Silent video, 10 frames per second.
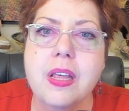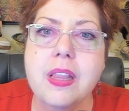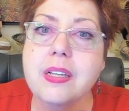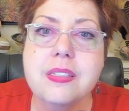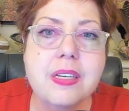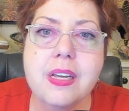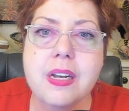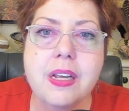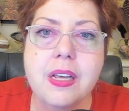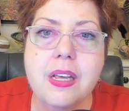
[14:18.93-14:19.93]
That's it.
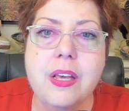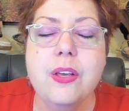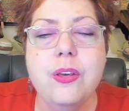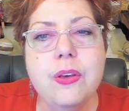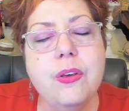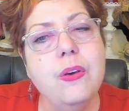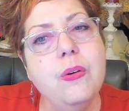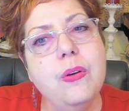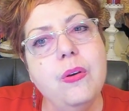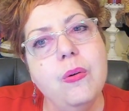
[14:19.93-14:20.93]

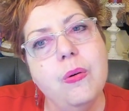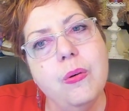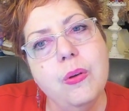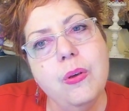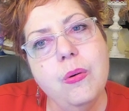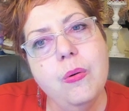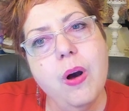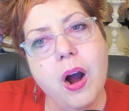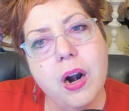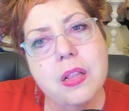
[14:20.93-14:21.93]
You
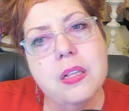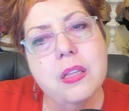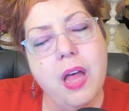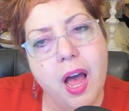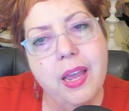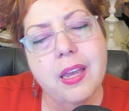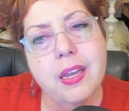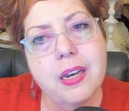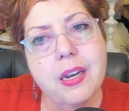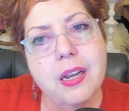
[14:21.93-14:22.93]
are the
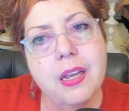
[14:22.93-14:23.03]
lion.